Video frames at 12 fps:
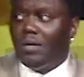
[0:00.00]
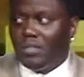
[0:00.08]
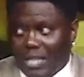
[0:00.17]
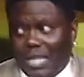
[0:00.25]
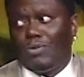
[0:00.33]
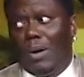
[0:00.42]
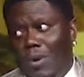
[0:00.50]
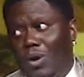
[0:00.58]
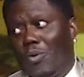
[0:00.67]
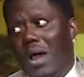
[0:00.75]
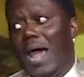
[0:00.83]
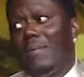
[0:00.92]
That's why I'm gonna
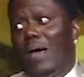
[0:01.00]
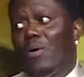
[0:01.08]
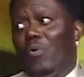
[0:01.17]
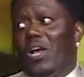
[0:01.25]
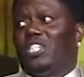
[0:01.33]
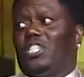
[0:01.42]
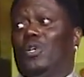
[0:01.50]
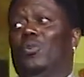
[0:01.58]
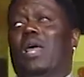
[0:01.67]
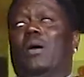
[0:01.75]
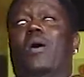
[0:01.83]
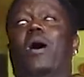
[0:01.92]
grab their wrists when
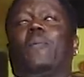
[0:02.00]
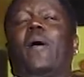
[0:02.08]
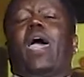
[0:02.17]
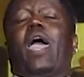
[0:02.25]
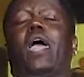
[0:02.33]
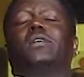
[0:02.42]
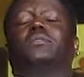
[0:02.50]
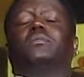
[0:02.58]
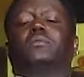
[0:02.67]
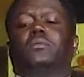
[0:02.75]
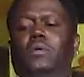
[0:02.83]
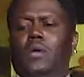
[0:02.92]
they walk past.
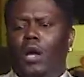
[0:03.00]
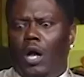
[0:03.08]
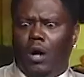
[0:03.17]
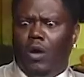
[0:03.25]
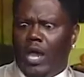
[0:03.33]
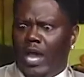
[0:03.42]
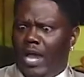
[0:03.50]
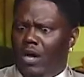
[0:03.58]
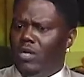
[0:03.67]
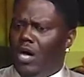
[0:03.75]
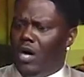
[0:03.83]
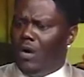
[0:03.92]
Oh, hell
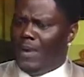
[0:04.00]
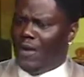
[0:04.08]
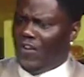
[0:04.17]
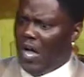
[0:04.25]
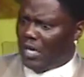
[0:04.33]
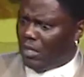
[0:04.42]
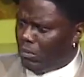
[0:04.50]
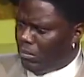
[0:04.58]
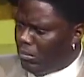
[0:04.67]
no, motherfucker.